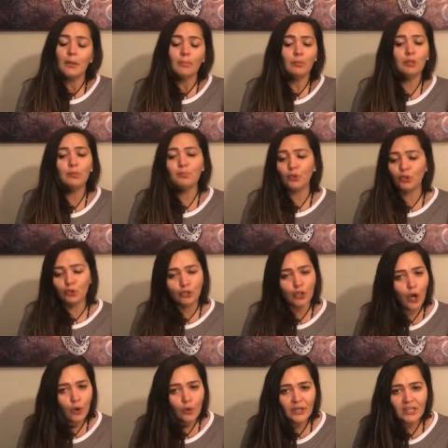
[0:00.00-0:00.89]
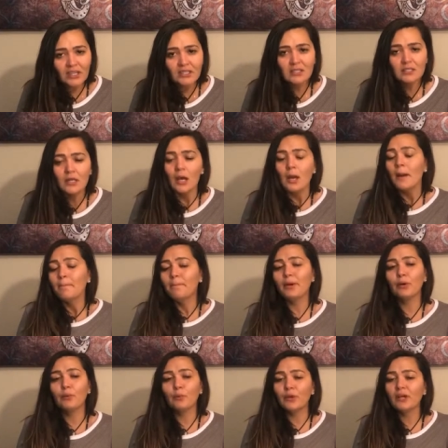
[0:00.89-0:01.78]
People notice,
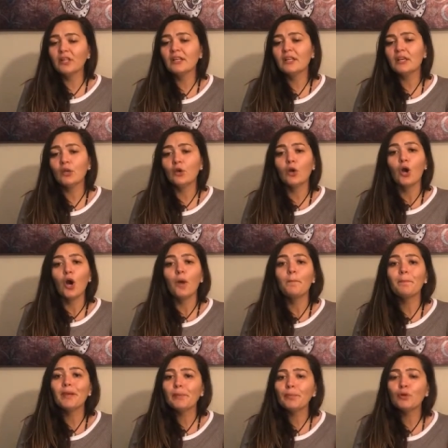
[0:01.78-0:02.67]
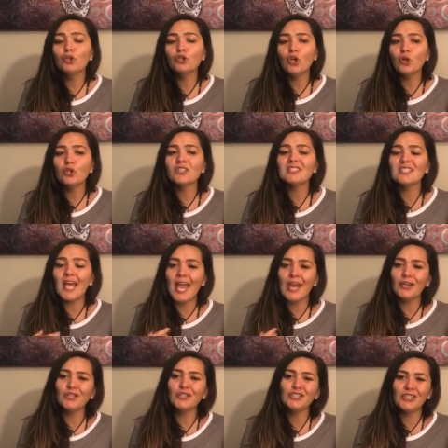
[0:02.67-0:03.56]
but really people notice the
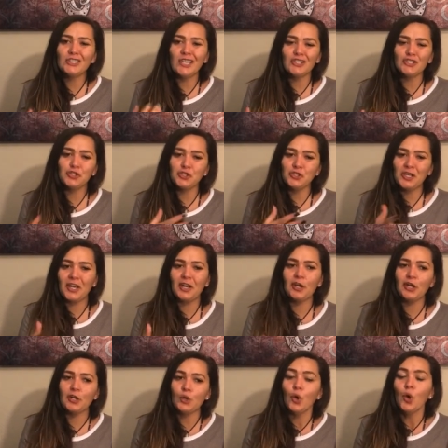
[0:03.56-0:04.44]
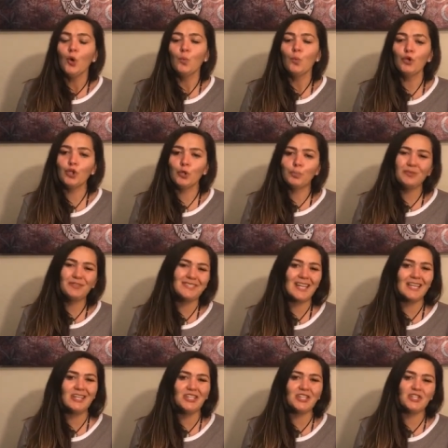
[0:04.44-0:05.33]
energy that you're carrying when you're
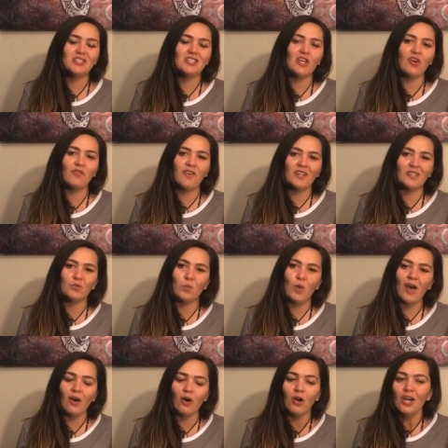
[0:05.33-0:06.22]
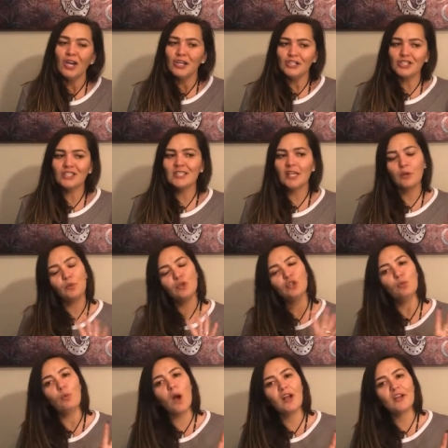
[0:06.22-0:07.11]
presenting yourself as well. Just like when
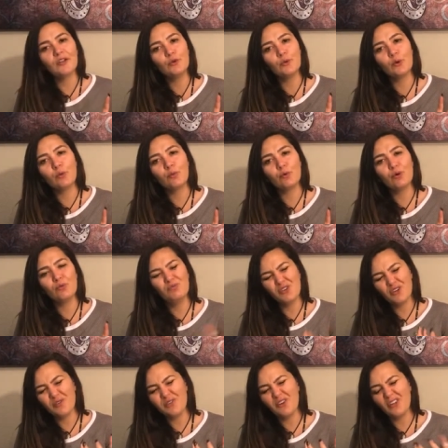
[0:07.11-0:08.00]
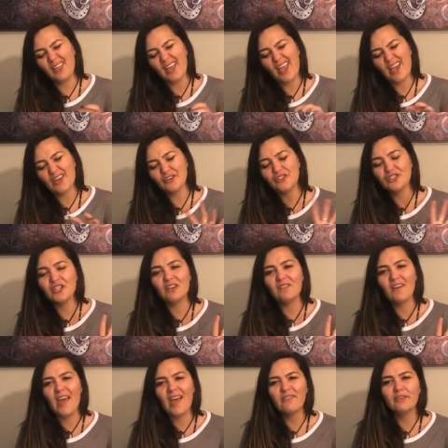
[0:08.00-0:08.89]
you walk into a room, you can feel the energy
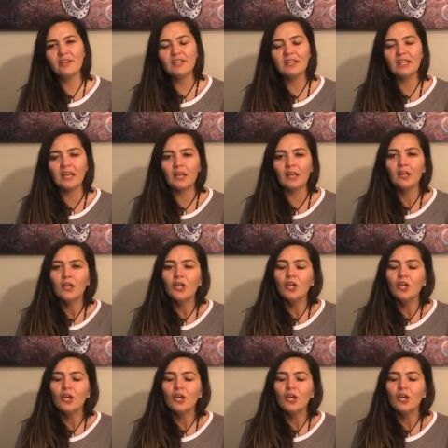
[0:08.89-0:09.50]
of everything.